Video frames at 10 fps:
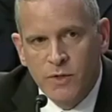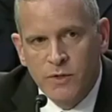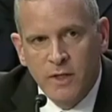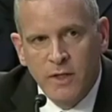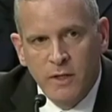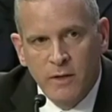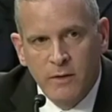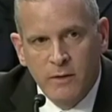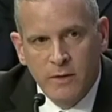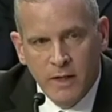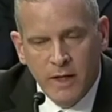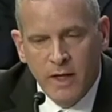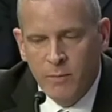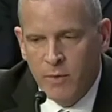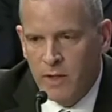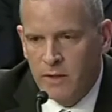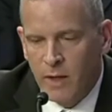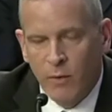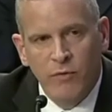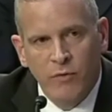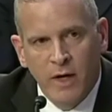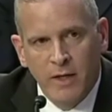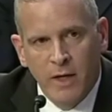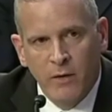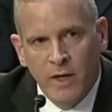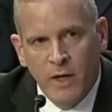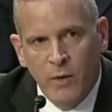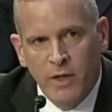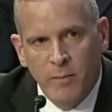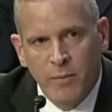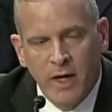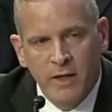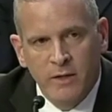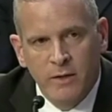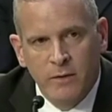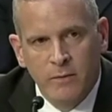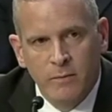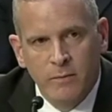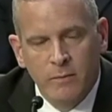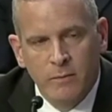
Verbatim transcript: sit here today, but I will Could find have started out with that probably. Who